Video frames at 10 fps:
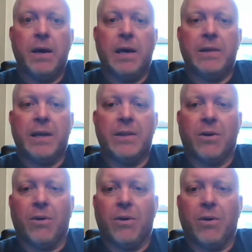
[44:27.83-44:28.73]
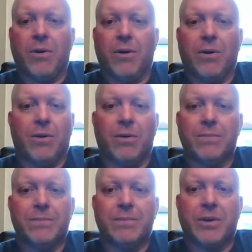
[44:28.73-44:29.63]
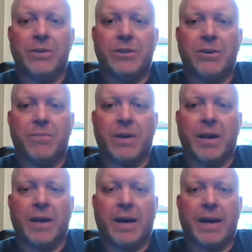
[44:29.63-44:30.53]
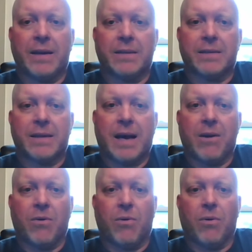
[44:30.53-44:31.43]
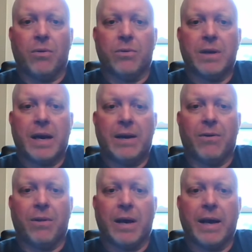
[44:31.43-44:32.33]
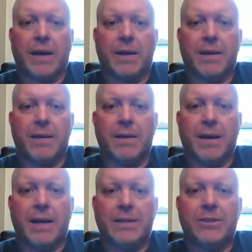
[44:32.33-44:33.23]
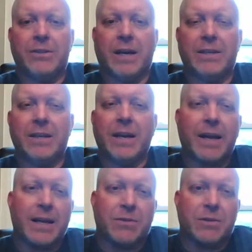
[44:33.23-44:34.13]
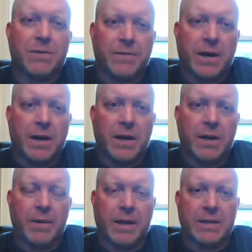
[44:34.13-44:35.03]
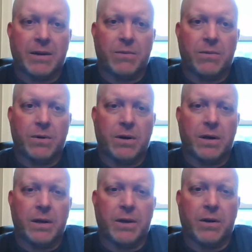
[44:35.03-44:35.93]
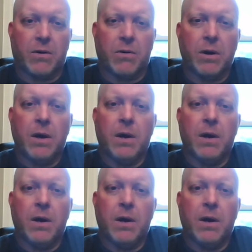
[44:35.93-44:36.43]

And then the whole YouTube thing kind of just got old. I don't like. I I did it because it was fun and because I, you know,